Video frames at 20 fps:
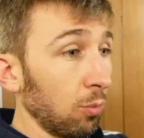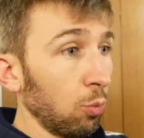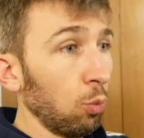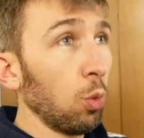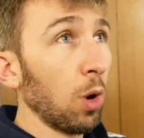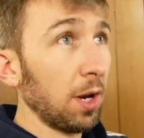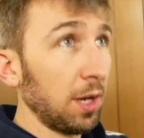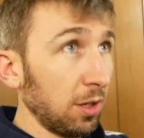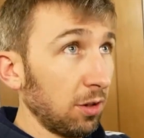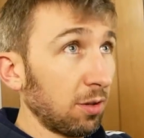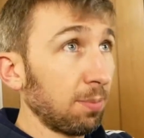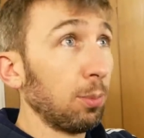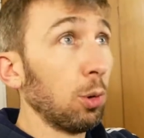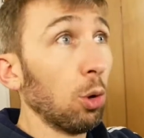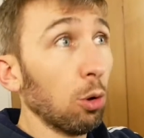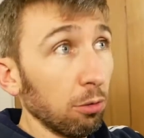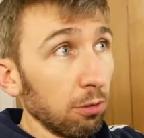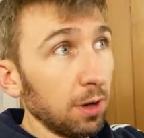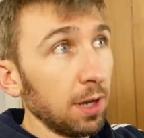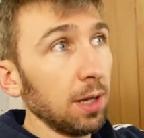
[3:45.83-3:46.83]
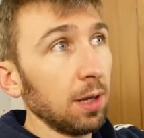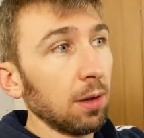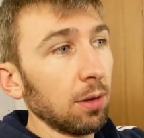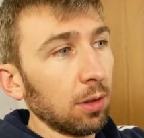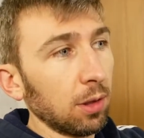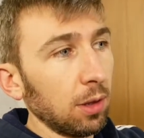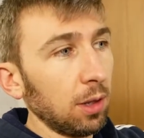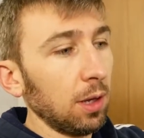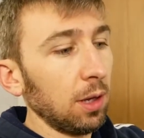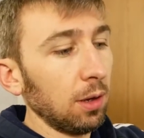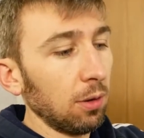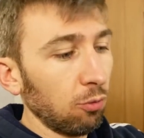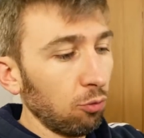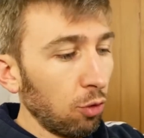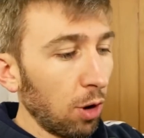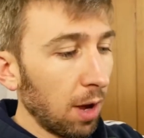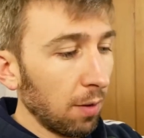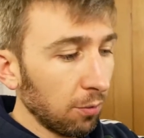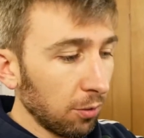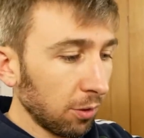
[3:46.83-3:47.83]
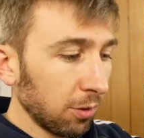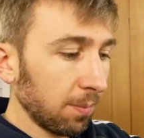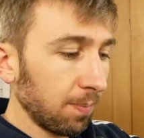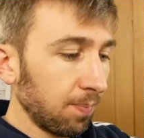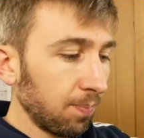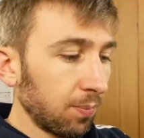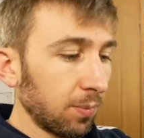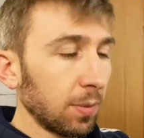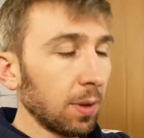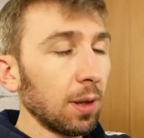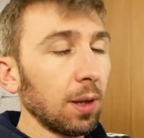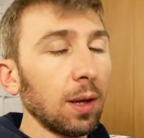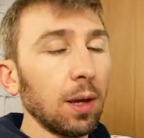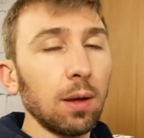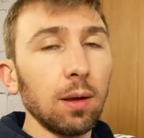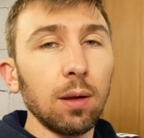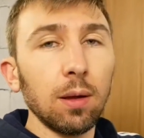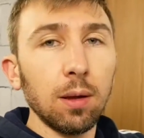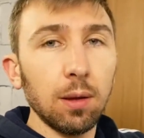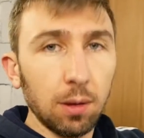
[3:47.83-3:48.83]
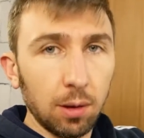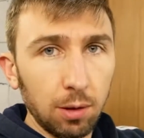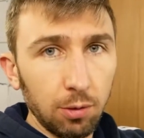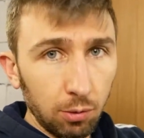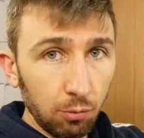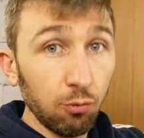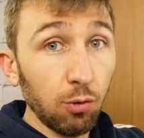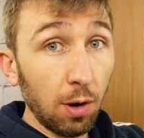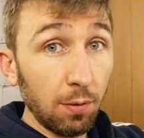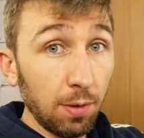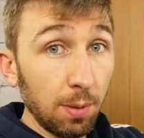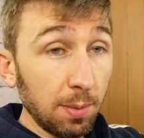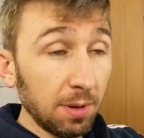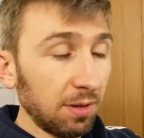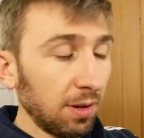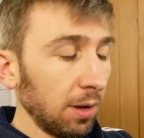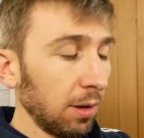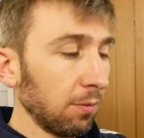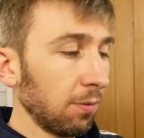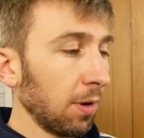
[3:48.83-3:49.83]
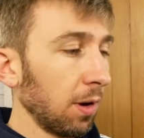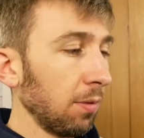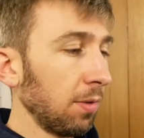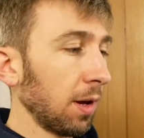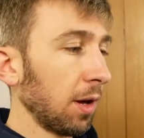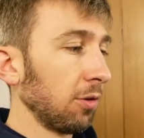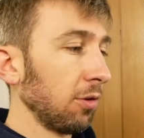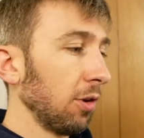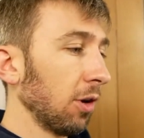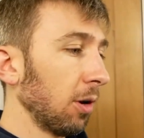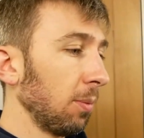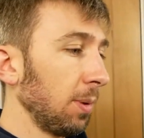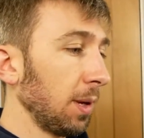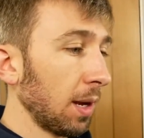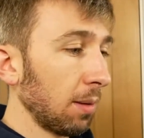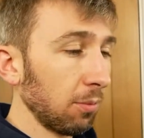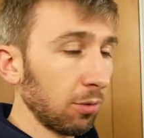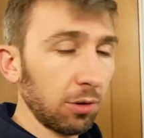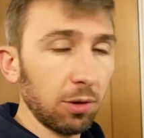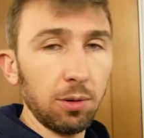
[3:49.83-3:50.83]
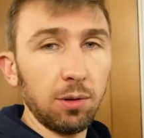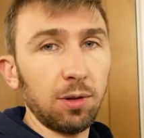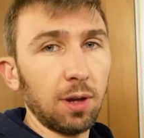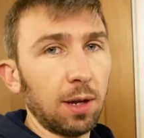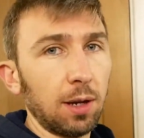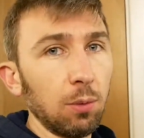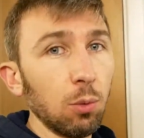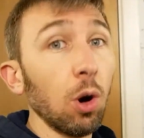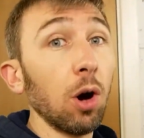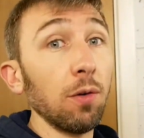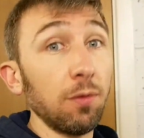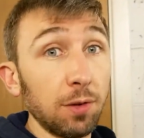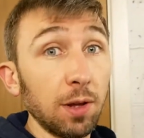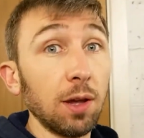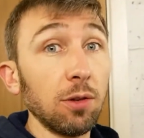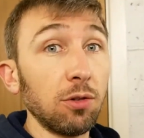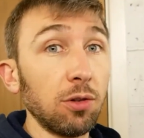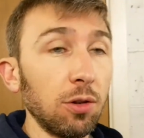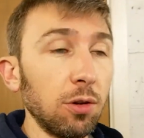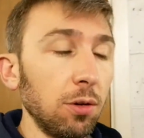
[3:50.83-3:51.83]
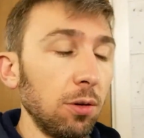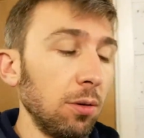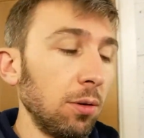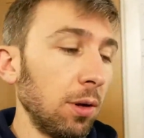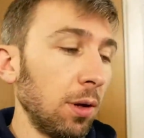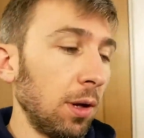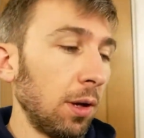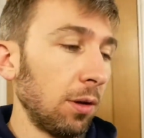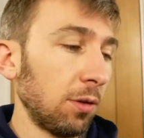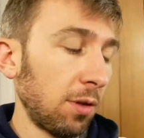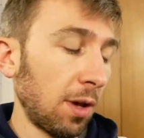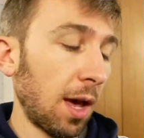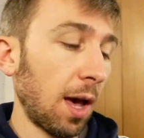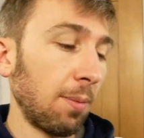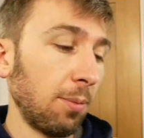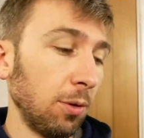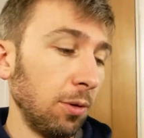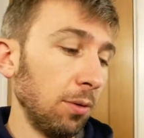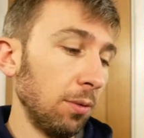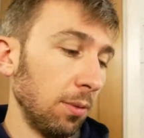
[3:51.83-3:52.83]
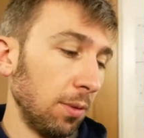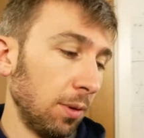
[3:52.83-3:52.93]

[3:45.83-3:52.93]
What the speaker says: when exploring the rev limiting at 5,000 RPM, so exactly what I've set to happen.